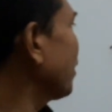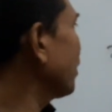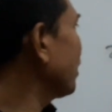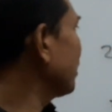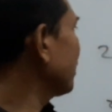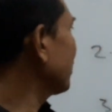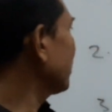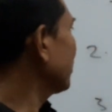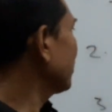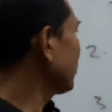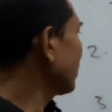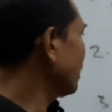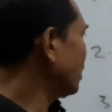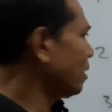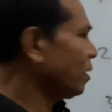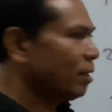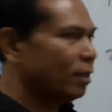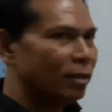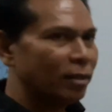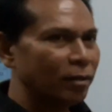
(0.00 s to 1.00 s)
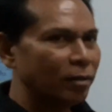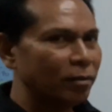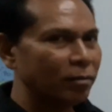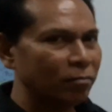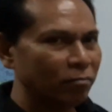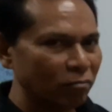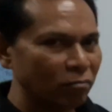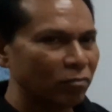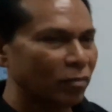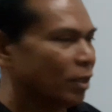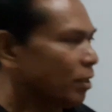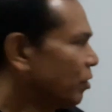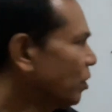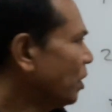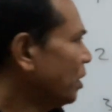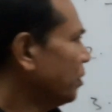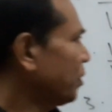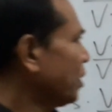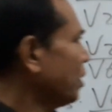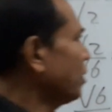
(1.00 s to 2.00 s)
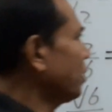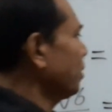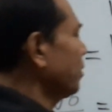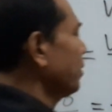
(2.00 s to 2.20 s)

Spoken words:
this, okay? This is easy.